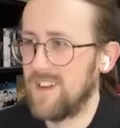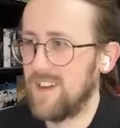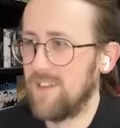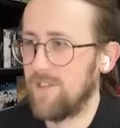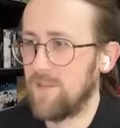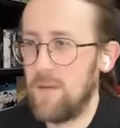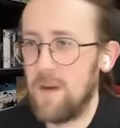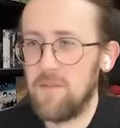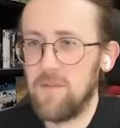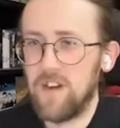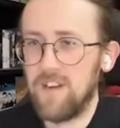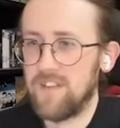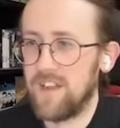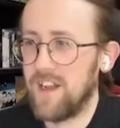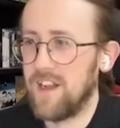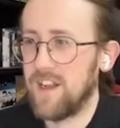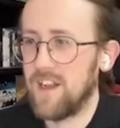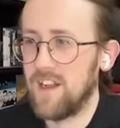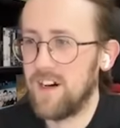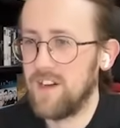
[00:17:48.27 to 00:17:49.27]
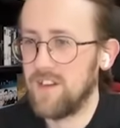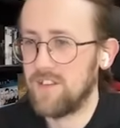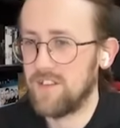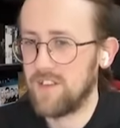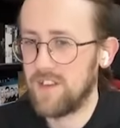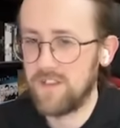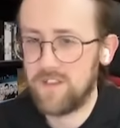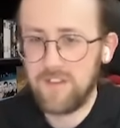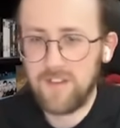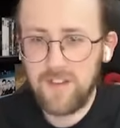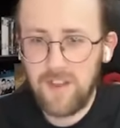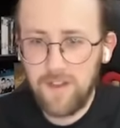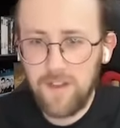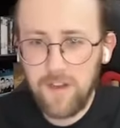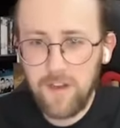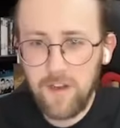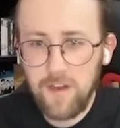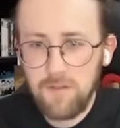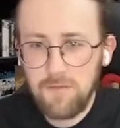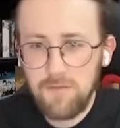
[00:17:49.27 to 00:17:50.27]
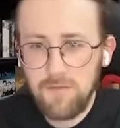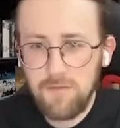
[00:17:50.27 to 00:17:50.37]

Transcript: have to memorize any lines, just had to stand there